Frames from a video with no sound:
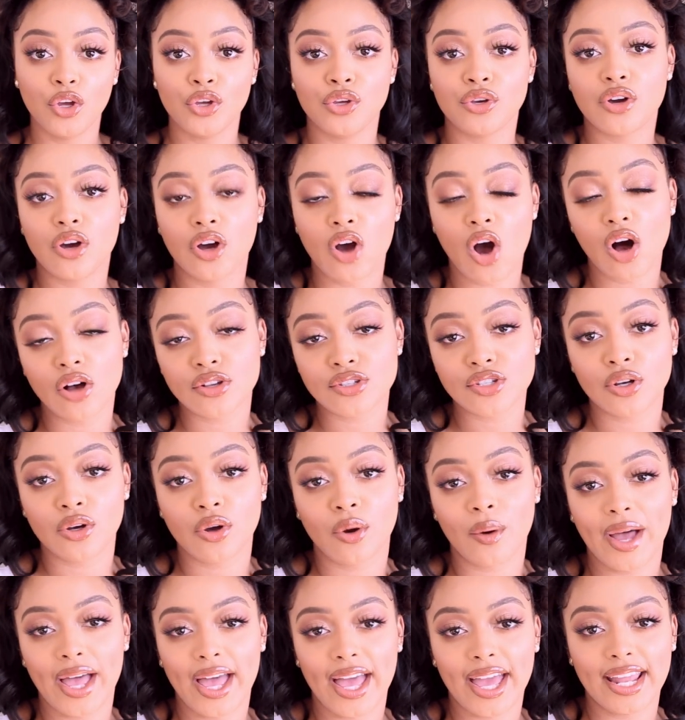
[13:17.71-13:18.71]
You could also
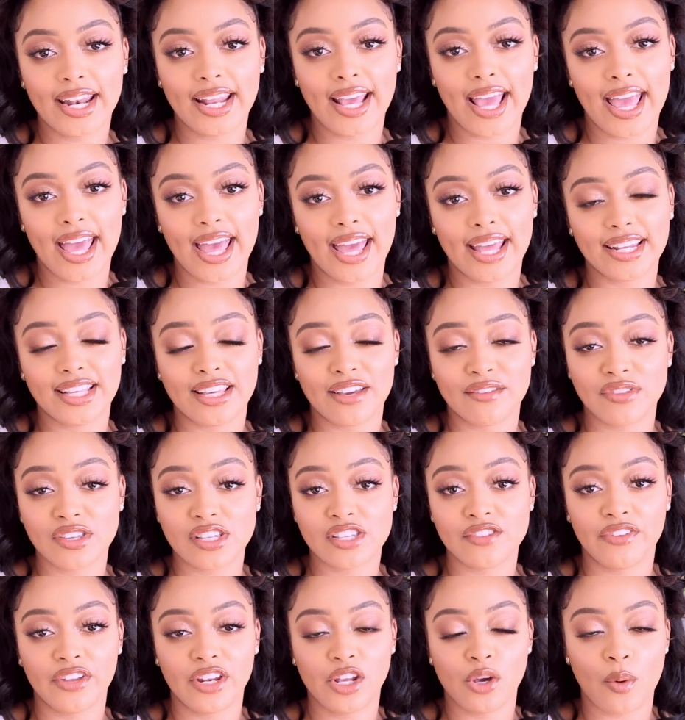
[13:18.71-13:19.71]
go ahead and give
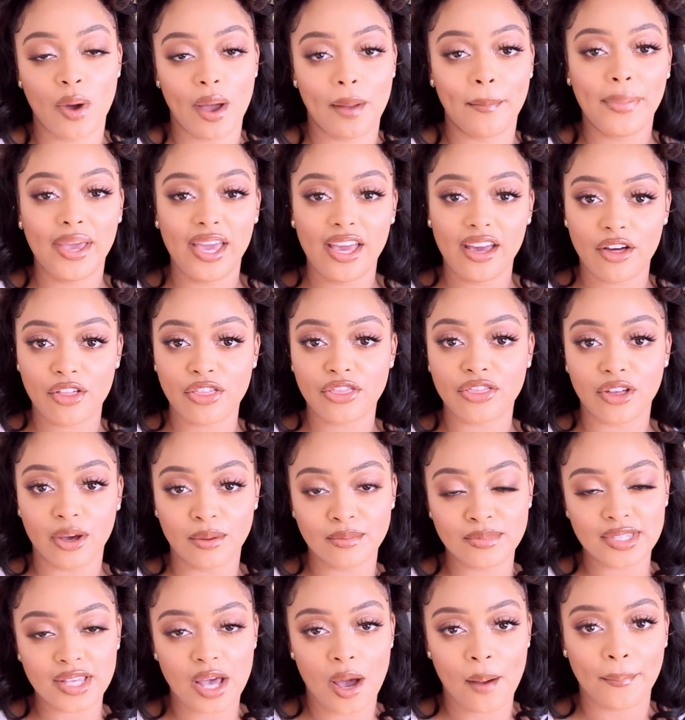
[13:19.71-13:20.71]
this video a big
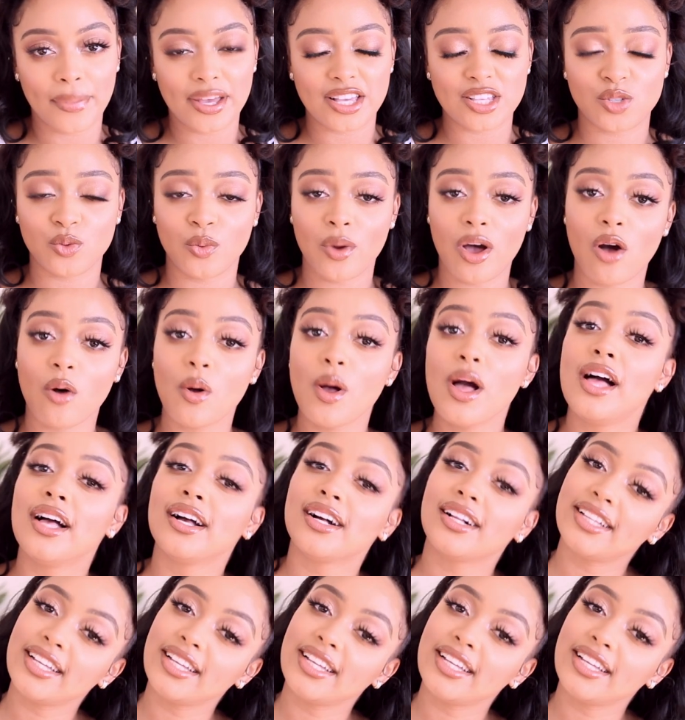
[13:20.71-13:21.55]
thumbs up as well.